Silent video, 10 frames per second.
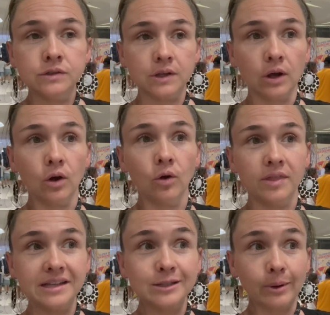So
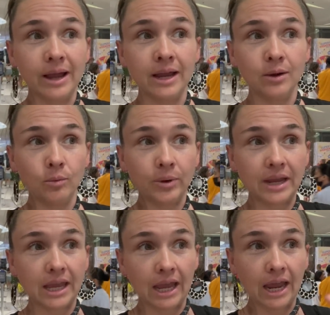this way we
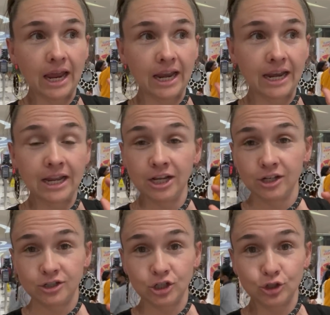can
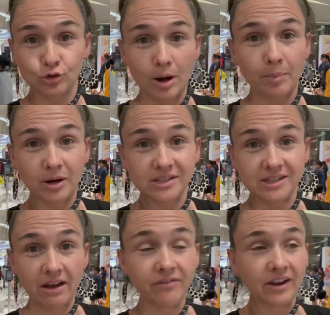just drop our
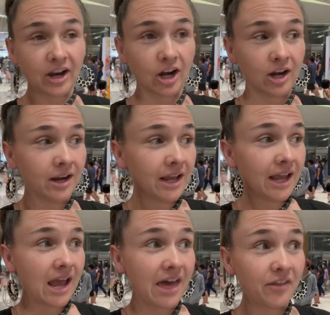stuff here
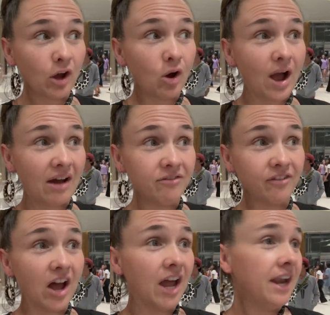and then go have
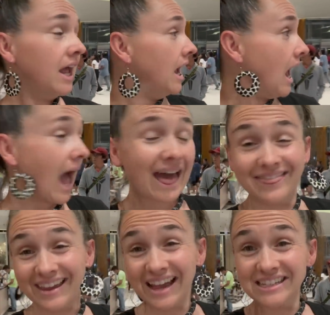fun. I
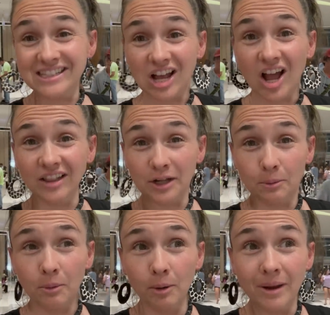think I saw Little
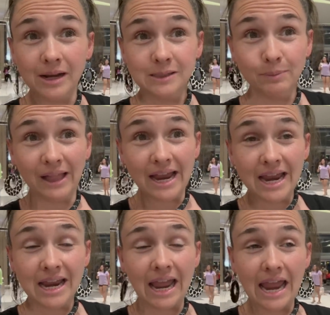Mermaid is
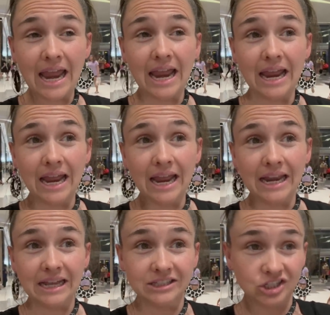playing, and
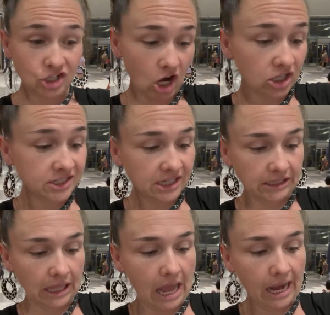it starts
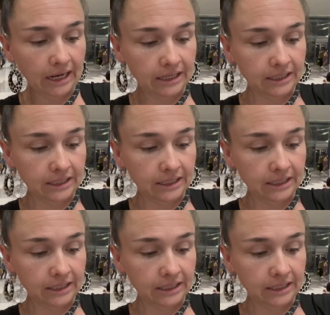in like